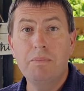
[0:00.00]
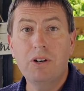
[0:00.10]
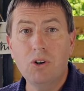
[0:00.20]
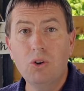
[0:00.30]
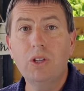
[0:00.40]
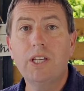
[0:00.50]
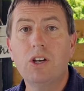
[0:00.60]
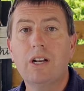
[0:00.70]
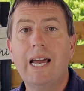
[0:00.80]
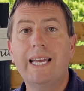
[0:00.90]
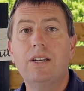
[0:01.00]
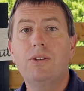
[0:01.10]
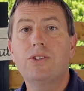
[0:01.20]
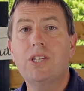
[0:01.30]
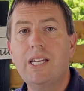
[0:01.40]
but early on I can
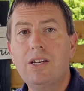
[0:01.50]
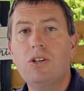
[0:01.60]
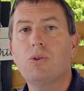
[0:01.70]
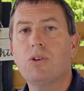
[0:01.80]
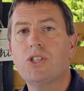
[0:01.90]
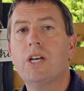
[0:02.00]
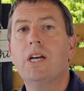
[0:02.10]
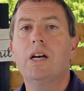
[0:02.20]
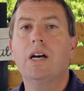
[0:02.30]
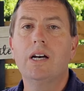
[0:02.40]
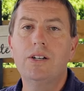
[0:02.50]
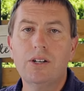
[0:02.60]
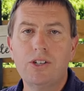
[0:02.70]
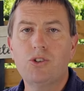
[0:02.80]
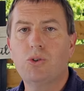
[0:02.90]
do this indoors
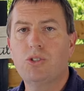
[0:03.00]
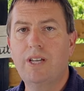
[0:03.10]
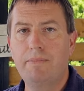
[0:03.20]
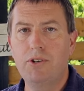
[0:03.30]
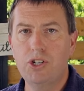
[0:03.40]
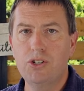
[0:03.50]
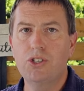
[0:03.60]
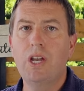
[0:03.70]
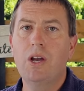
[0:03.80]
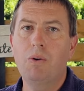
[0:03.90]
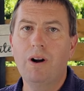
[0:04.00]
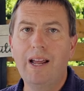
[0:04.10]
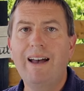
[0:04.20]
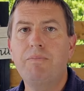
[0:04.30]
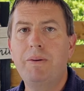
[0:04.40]
under controlled temperatures where I
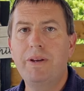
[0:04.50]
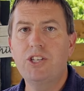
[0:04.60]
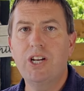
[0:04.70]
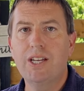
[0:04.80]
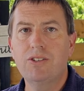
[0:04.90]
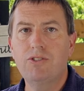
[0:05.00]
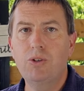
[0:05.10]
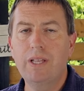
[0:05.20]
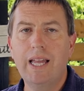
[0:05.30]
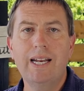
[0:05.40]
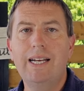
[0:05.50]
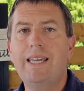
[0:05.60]
have my best chance of doing that.